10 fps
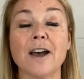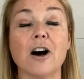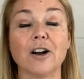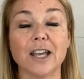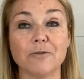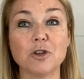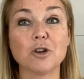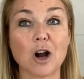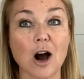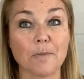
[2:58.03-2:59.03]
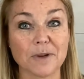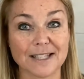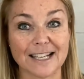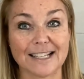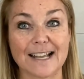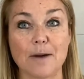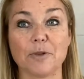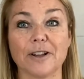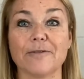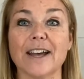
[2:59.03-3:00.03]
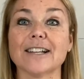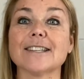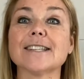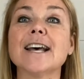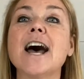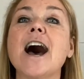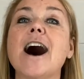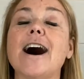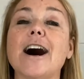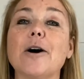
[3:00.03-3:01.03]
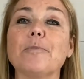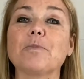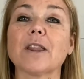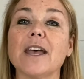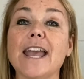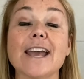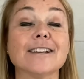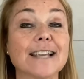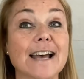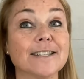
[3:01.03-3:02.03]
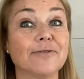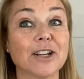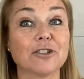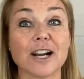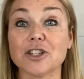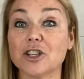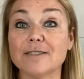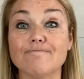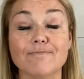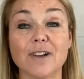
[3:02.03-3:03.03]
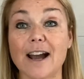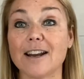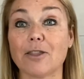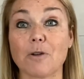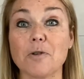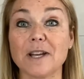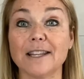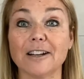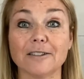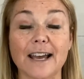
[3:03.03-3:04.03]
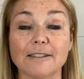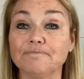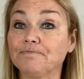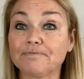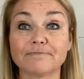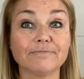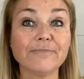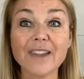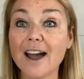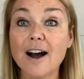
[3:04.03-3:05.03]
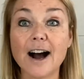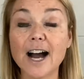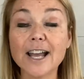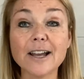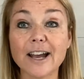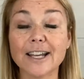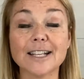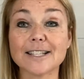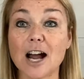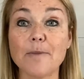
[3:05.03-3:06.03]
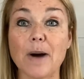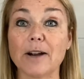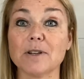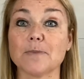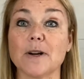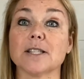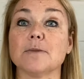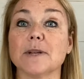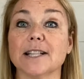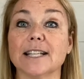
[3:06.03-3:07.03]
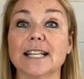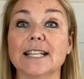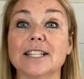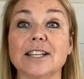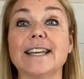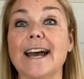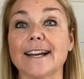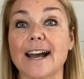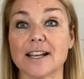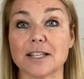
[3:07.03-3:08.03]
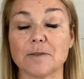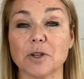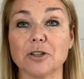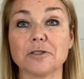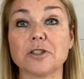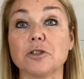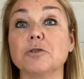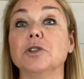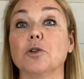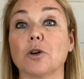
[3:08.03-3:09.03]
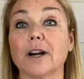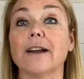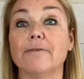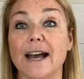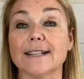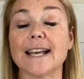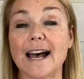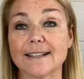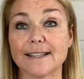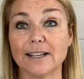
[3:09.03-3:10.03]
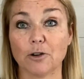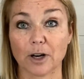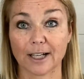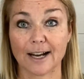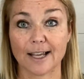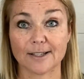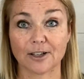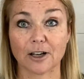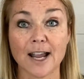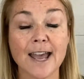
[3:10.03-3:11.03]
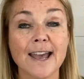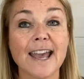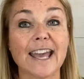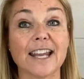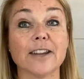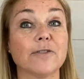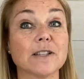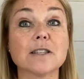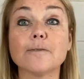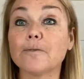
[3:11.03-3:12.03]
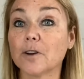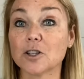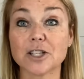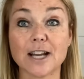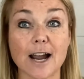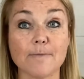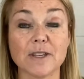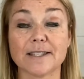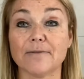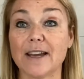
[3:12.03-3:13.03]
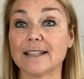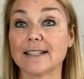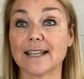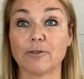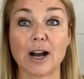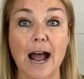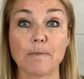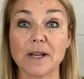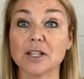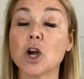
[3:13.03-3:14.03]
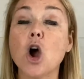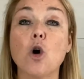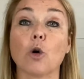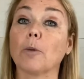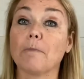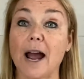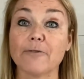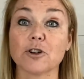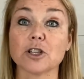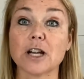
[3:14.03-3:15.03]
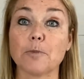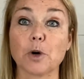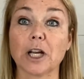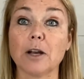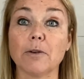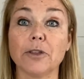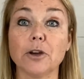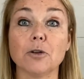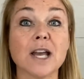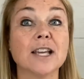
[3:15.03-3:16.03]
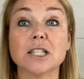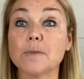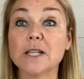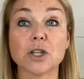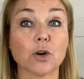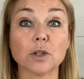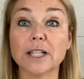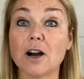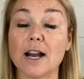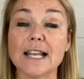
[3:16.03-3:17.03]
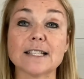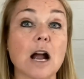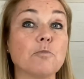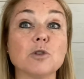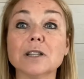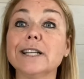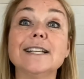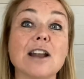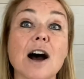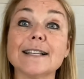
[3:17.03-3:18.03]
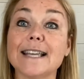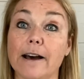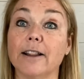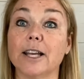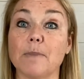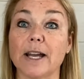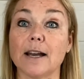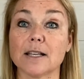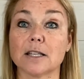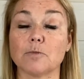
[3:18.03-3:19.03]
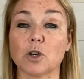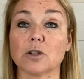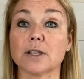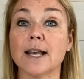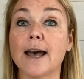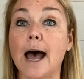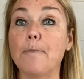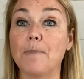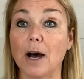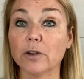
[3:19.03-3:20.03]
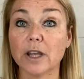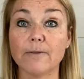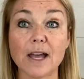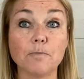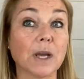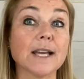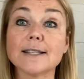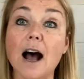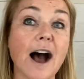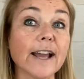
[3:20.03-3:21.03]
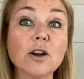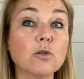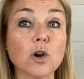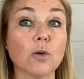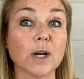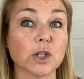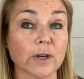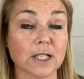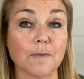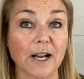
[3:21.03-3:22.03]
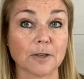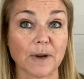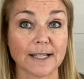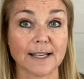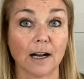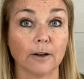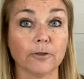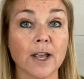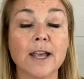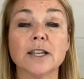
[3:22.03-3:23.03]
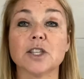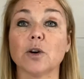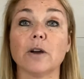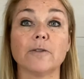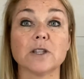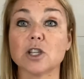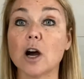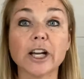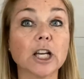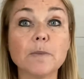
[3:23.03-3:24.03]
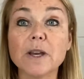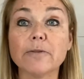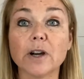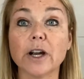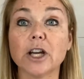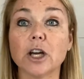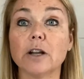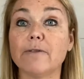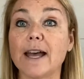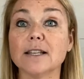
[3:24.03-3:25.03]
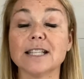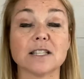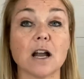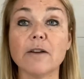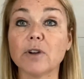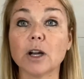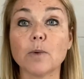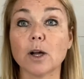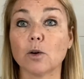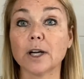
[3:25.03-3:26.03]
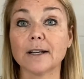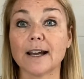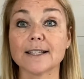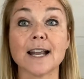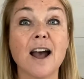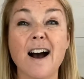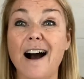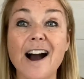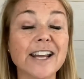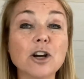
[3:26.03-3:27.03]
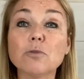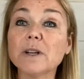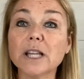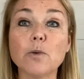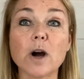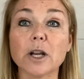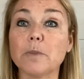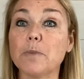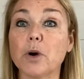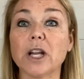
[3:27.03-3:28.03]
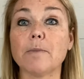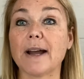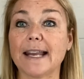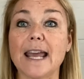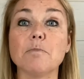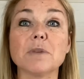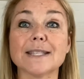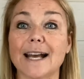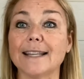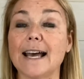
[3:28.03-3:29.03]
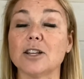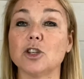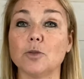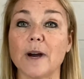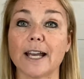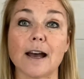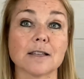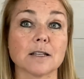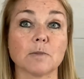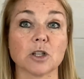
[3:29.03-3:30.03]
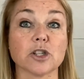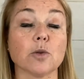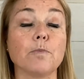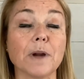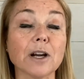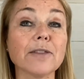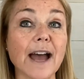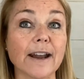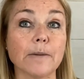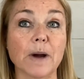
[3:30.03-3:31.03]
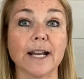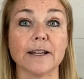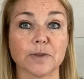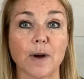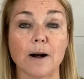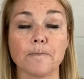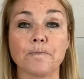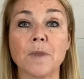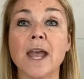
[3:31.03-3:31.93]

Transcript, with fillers: I'll give you an opposite example of this. Um, and as a vendor, I should kind of throw in there that I it is not my responsibility to get customers to your event as the organizer. And if it's the first time this event has ever happened or my first time working with you, to be totally honest, I'm really not telling my customers about the event because I don't know what to expect myself. So if it's not going to be a very good event, it's not very well organized, I don't really want to be putting my name beside that to my customers. So bear that in mind as well.